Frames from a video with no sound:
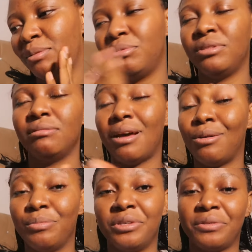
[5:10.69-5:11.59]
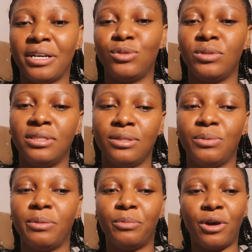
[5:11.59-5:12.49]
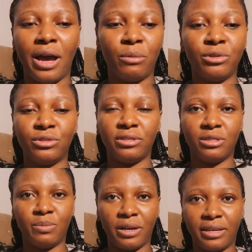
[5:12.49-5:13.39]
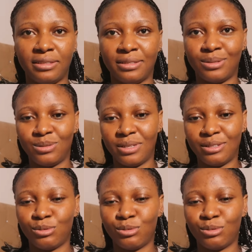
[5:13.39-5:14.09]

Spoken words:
Maybe I'll make rice within the week, but I want to eat spaghetti today.